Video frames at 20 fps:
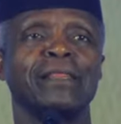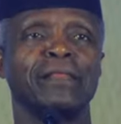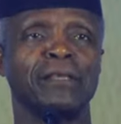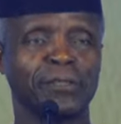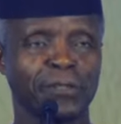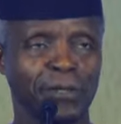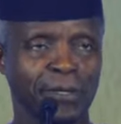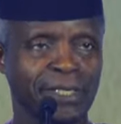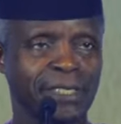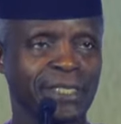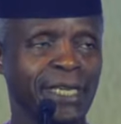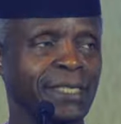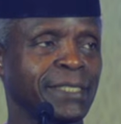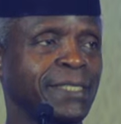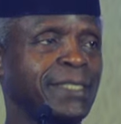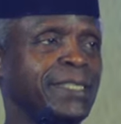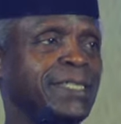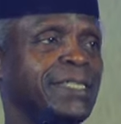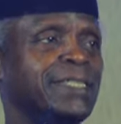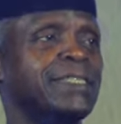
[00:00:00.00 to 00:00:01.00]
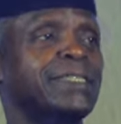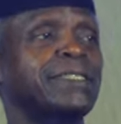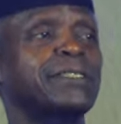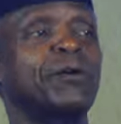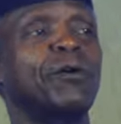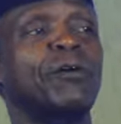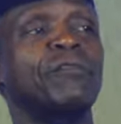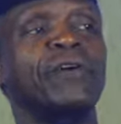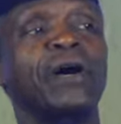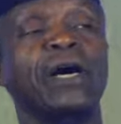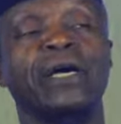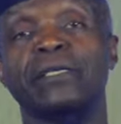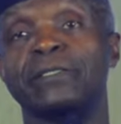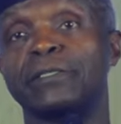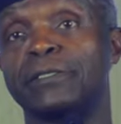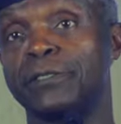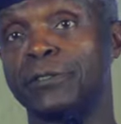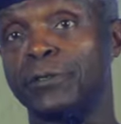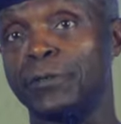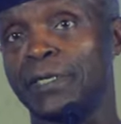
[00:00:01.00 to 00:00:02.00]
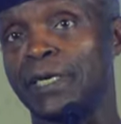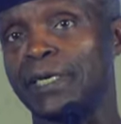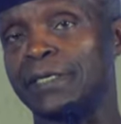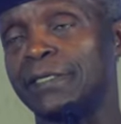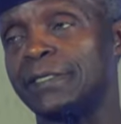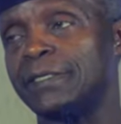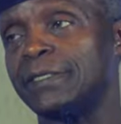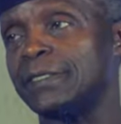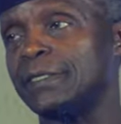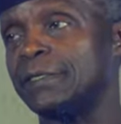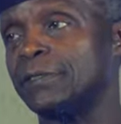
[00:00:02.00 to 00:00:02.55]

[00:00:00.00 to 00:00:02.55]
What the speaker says: The successes of our students,